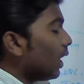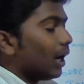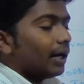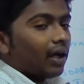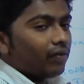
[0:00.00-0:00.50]

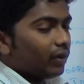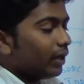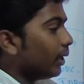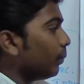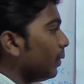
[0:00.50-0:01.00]
And
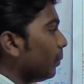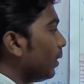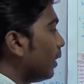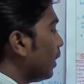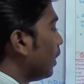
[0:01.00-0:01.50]
after
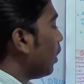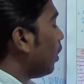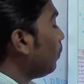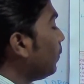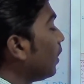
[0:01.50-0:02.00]

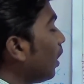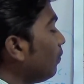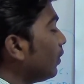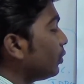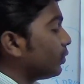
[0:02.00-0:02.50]

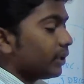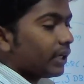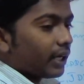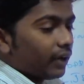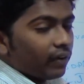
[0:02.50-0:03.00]
using
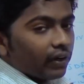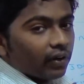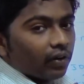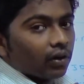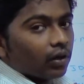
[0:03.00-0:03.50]
the driver
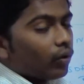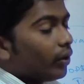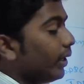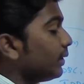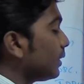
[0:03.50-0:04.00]
in our
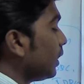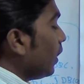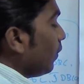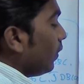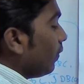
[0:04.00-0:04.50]
codings,
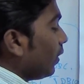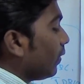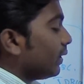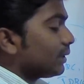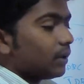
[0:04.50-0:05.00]
we want
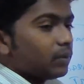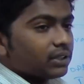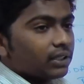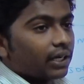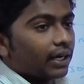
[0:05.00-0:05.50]
to
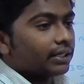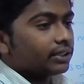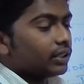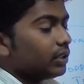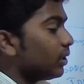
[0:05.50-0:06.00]
establish a
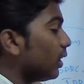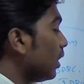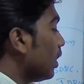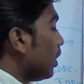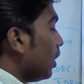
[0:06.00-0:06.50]
connection
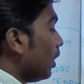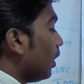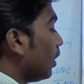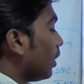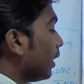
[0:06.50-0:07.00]

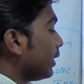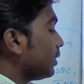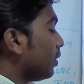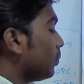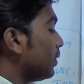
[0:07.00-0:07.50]

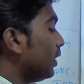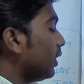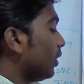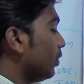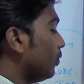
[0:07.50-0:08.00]

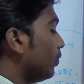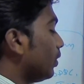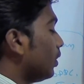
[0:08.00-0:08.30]
object.